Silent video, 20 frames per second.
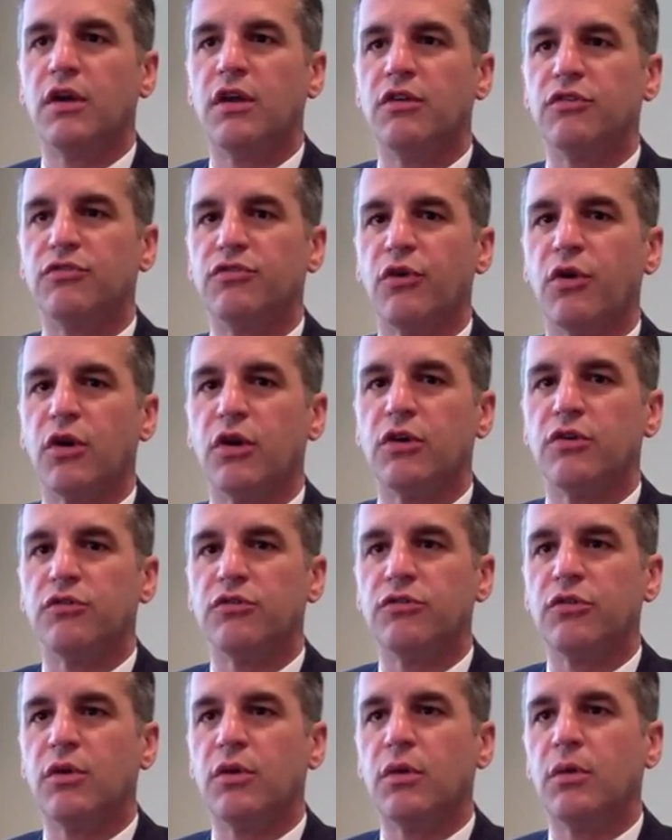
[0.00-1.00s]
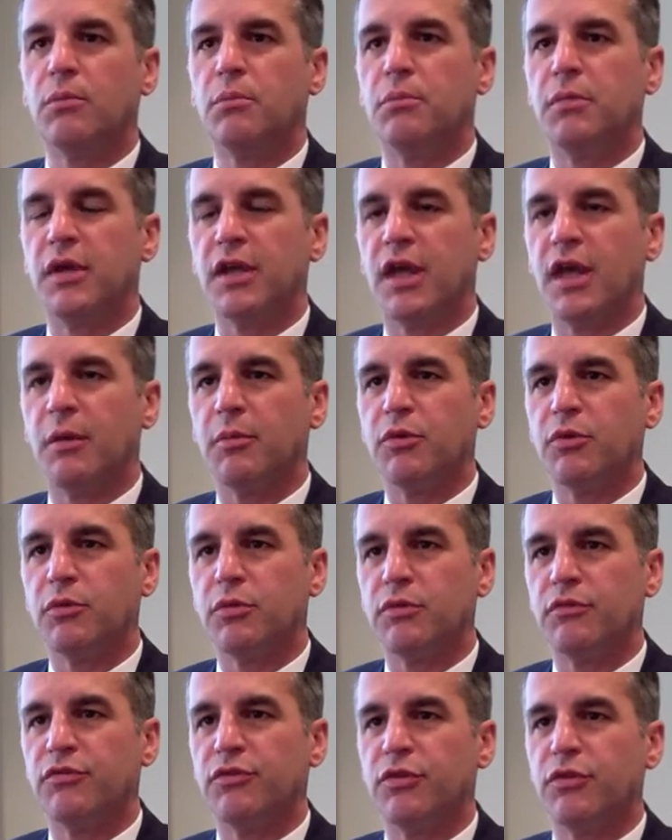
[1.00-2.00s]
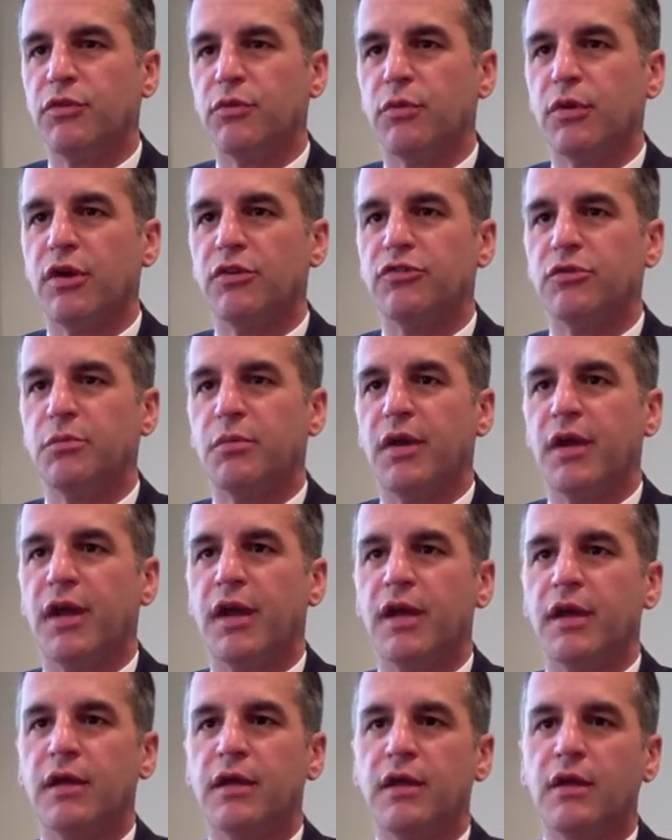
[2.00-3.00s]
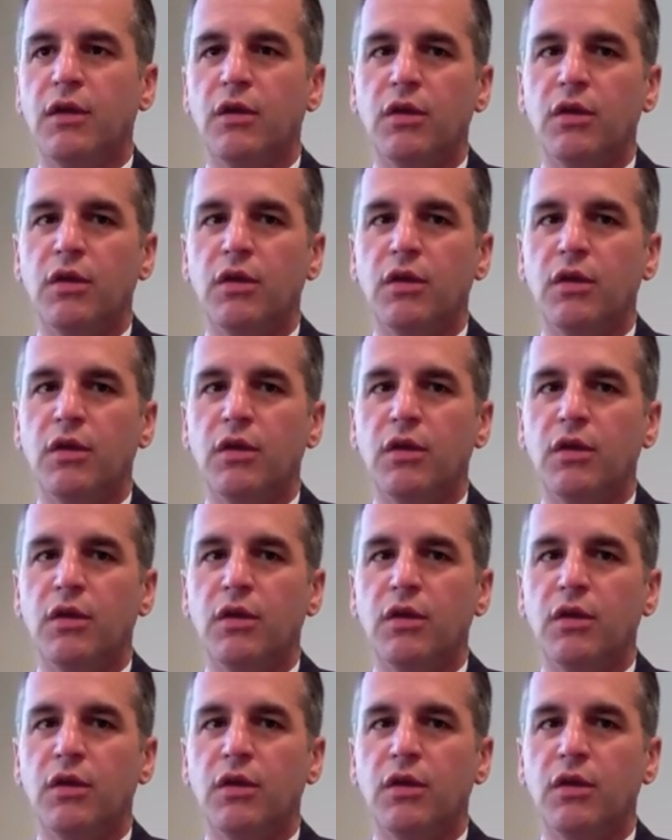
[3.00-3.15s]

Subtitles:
as far as being able to review the resume,